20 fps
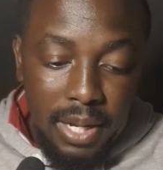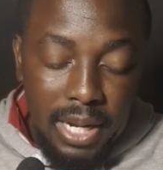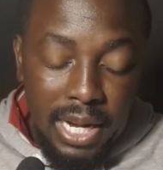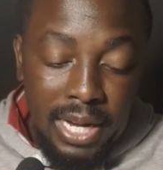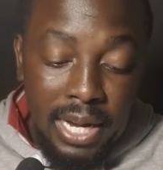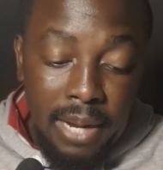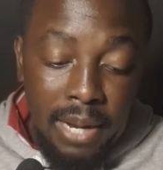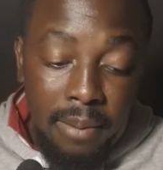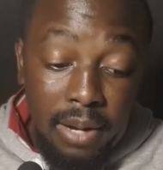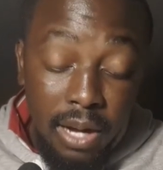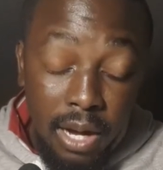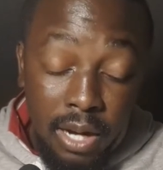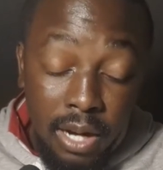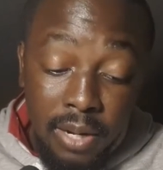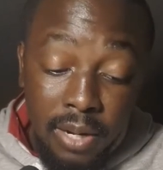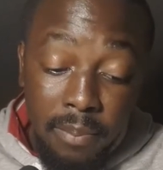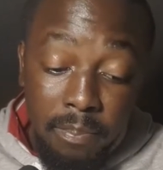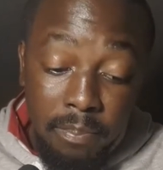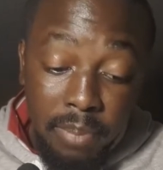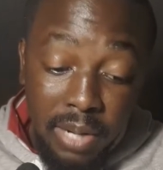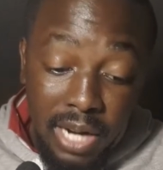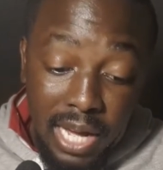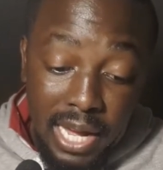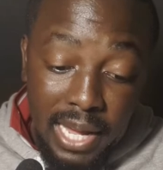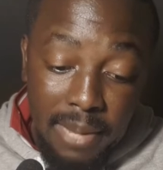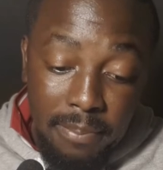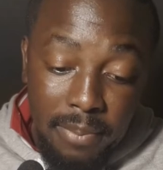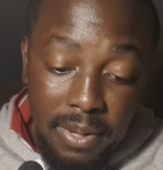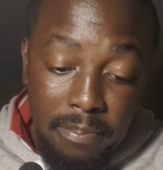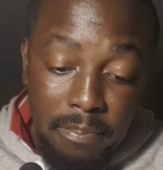a
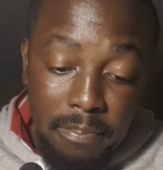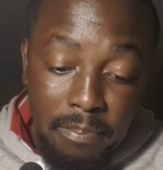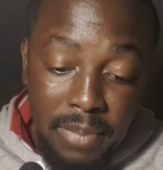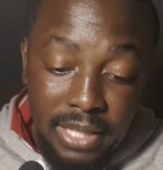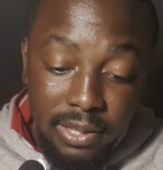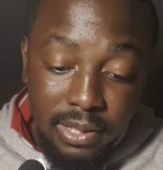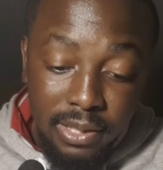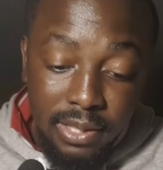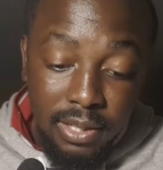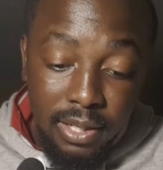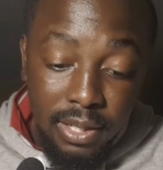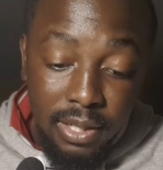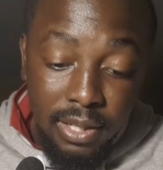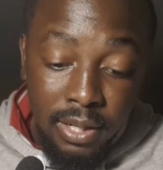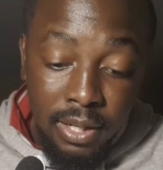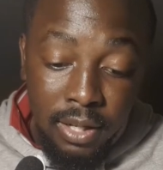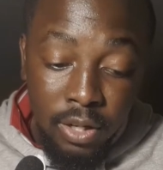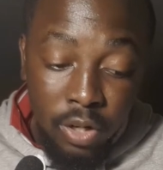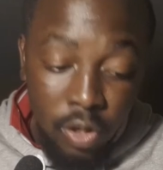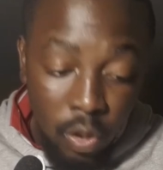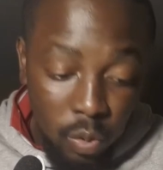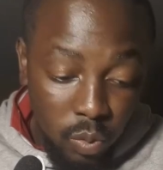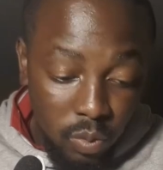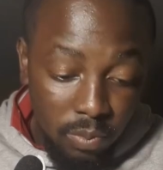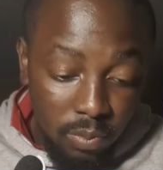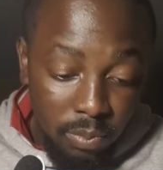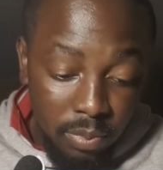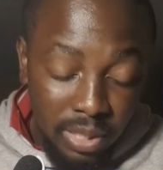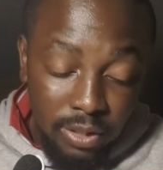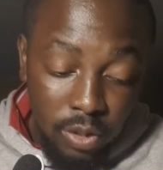prime meat
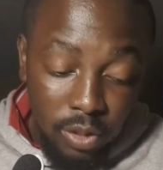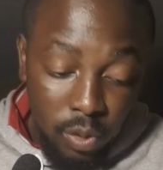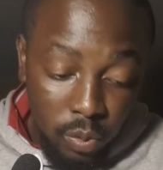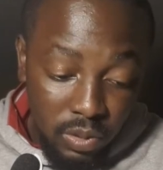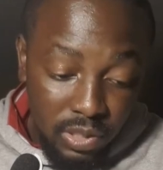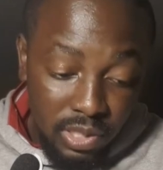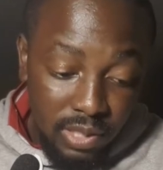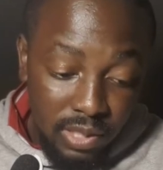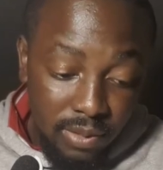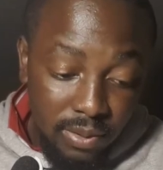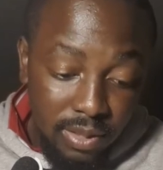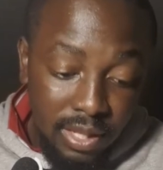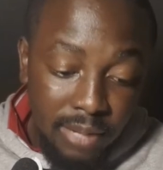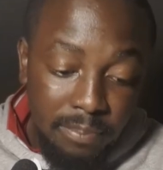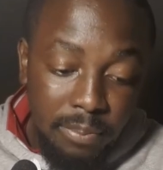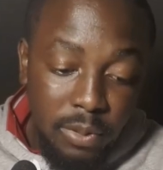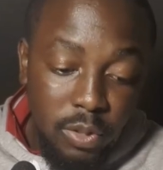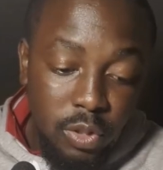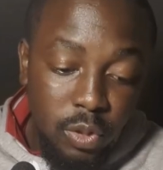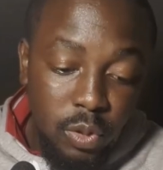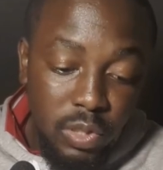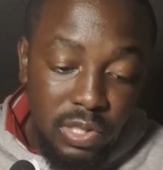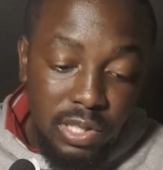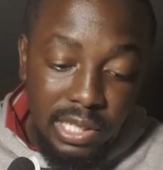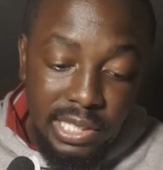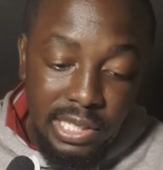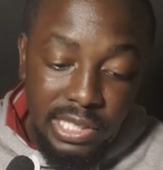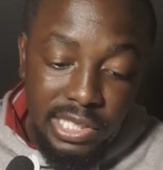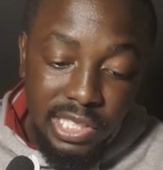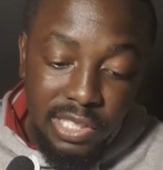goats that produce
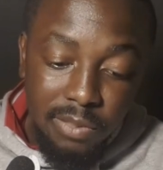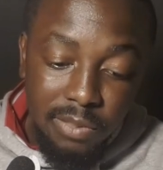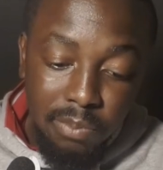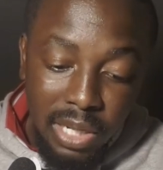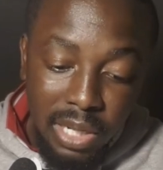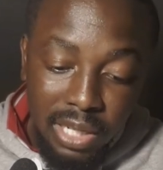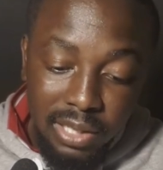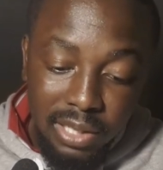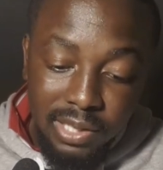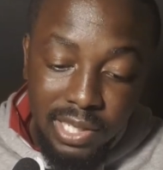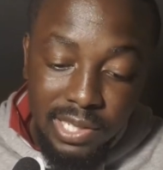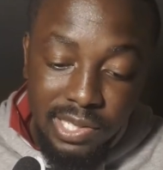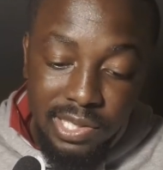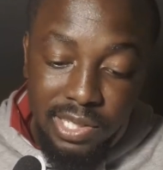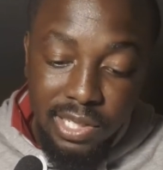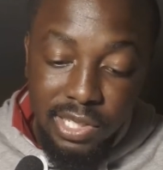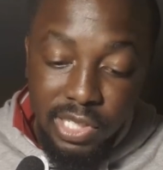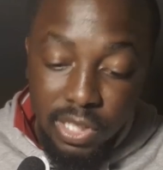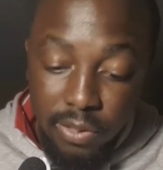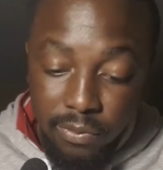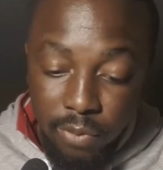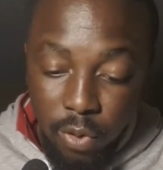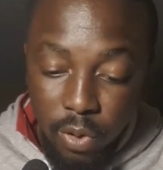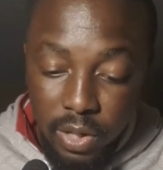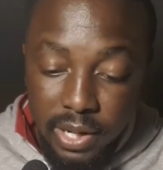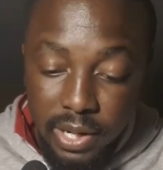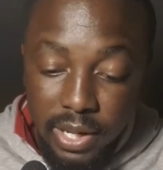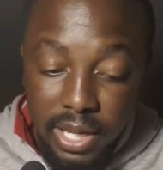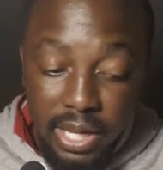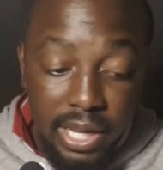delicious, mild-tasting
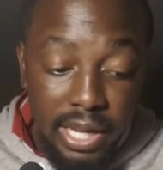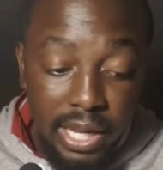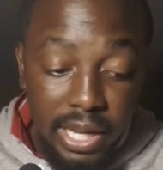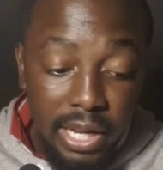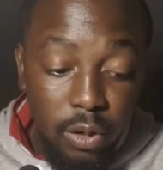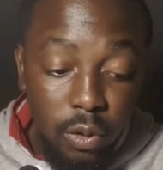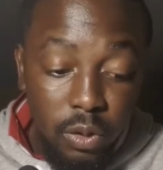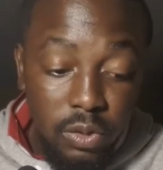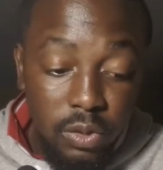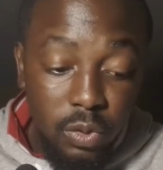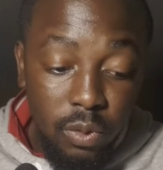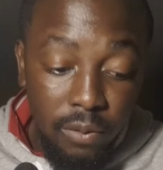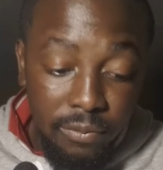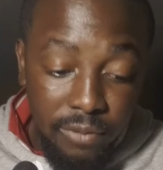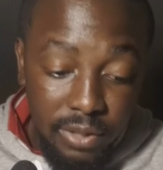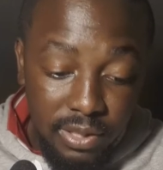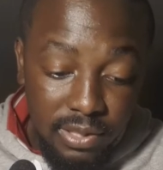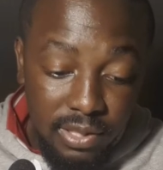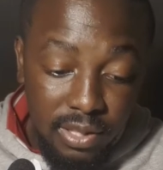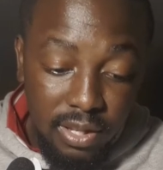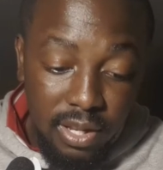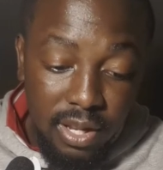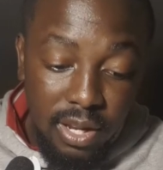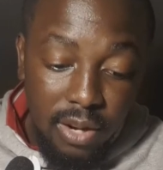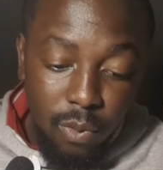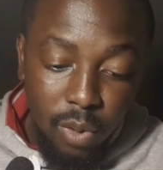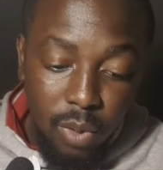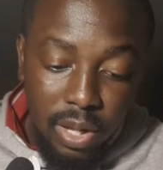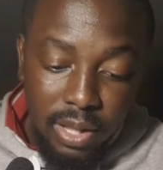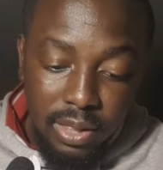chavon and lots of it.
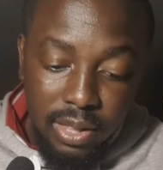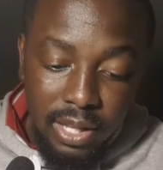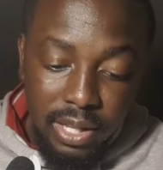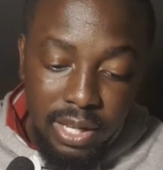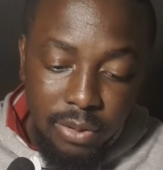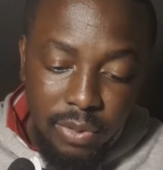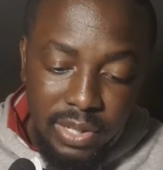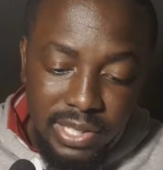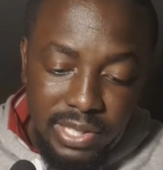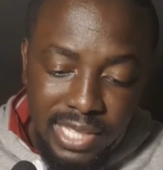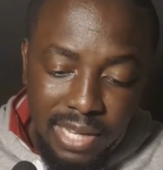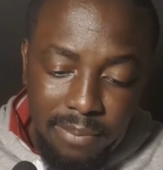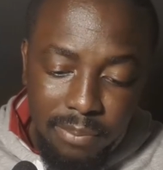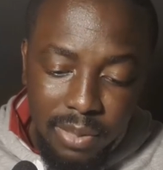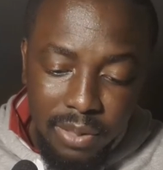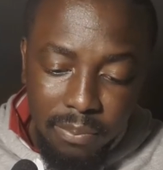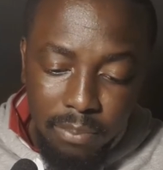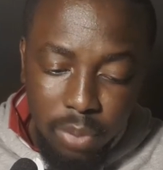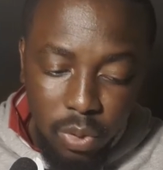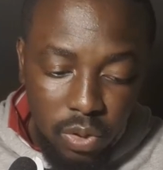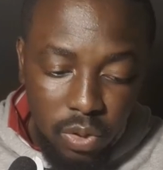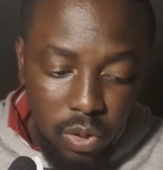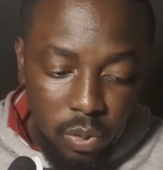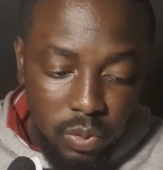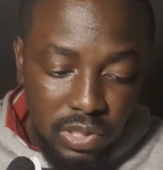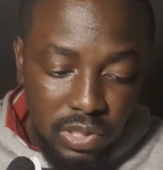While they resemble their